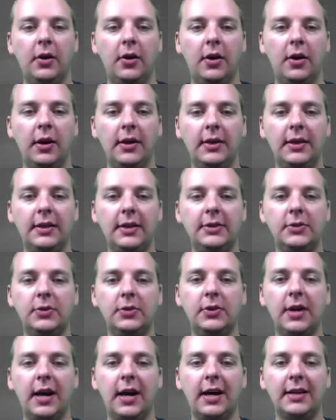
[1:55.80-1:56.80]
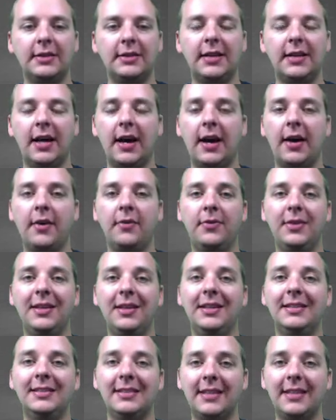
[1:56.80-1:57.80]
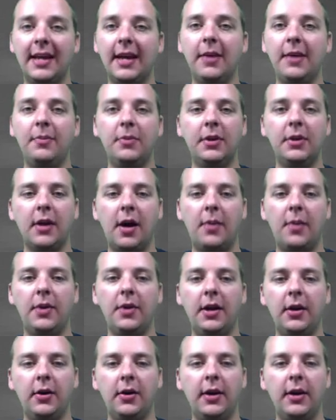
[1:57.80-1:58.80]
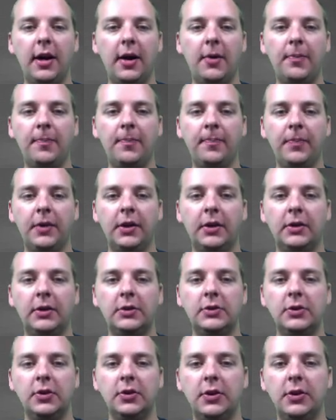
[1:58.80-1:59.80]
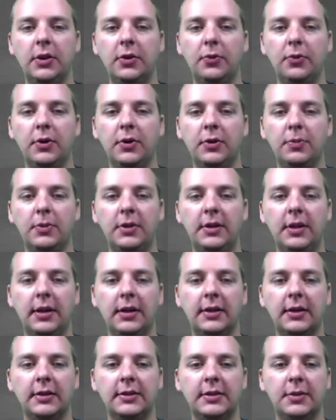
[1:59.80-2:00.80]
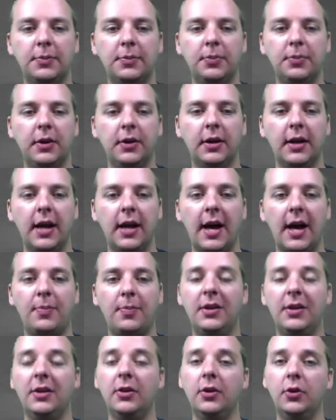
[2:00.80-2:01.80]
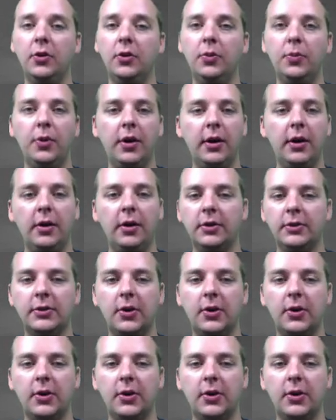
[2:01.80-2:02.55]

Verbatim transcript: All right, these two guys have the same denominator now. So the arithmetic is simply going to happen in the numerator is